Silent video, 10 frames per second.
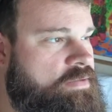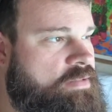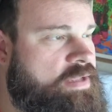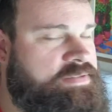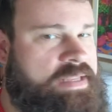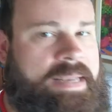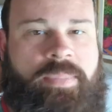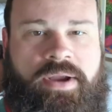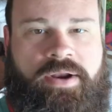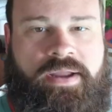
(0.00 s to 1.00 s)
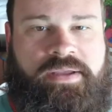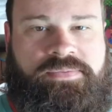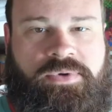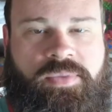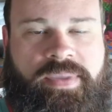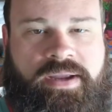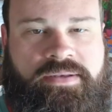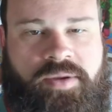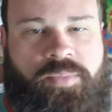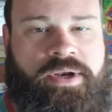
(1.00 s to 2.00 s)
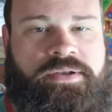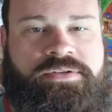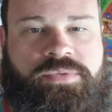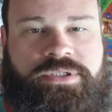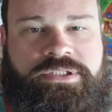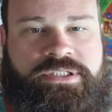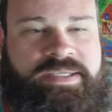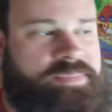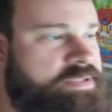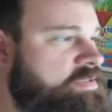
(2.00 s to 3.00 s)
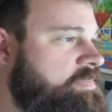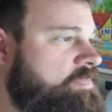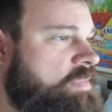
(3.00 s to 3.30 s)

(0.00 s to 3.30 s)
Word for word: Last day in paradise. We're all packed up, ready to switch ships.